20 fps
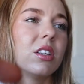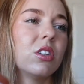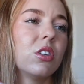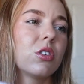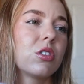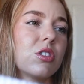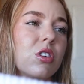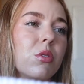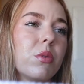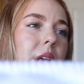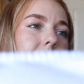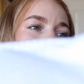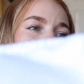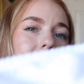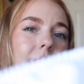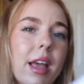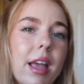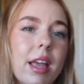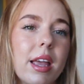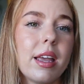it looks
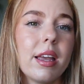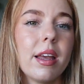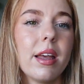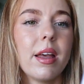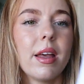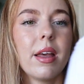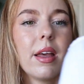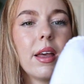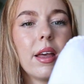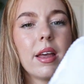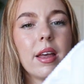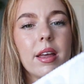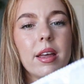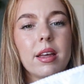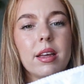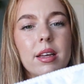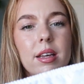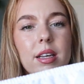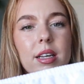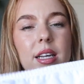okay.
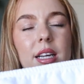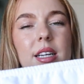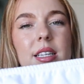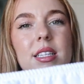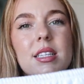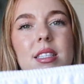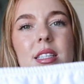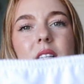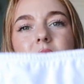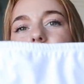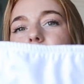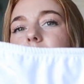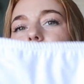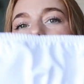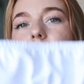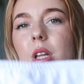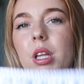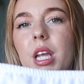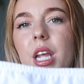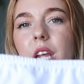It doesn't look
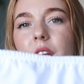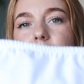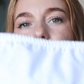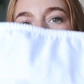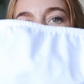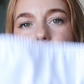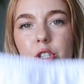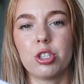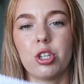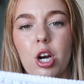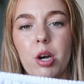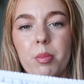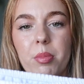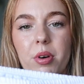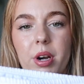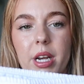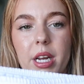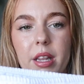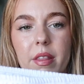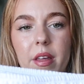clean or sharp
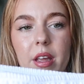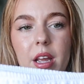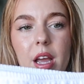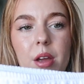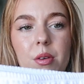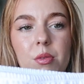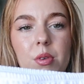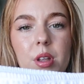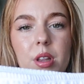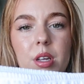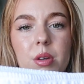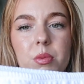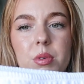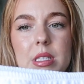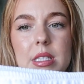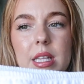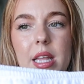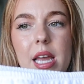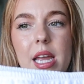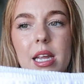or anything. I really
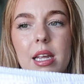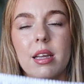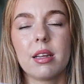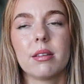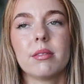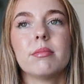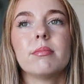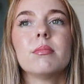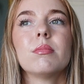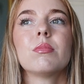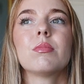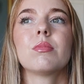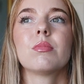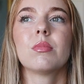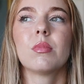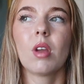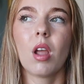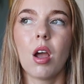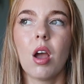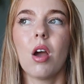was like,
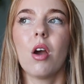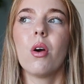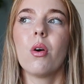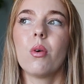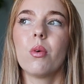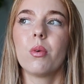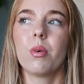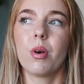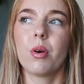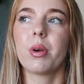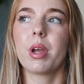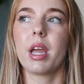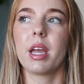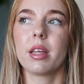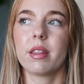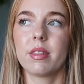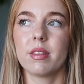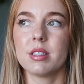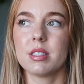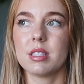oh,
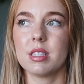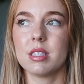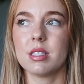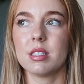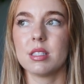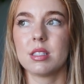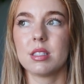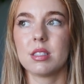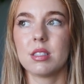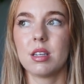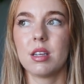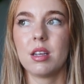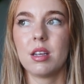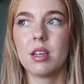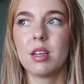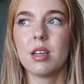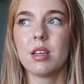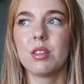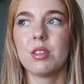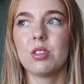okay, this is
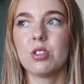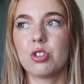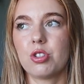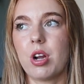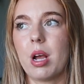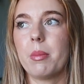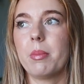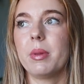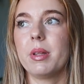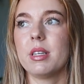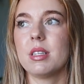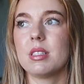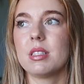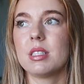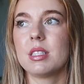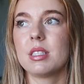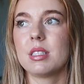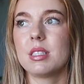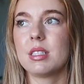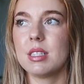the
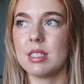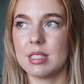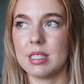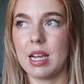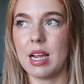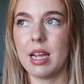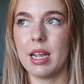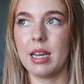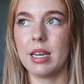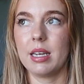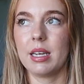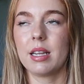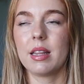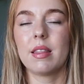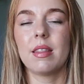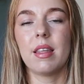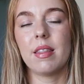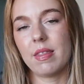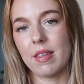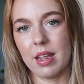strapless design
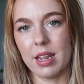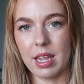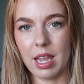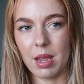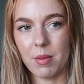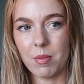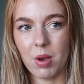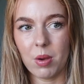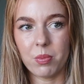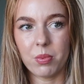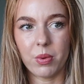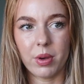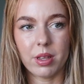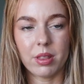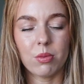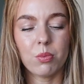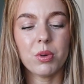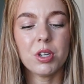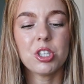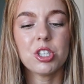that they came up
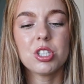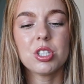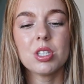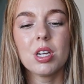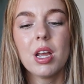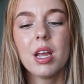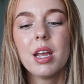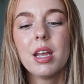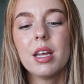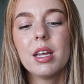with, which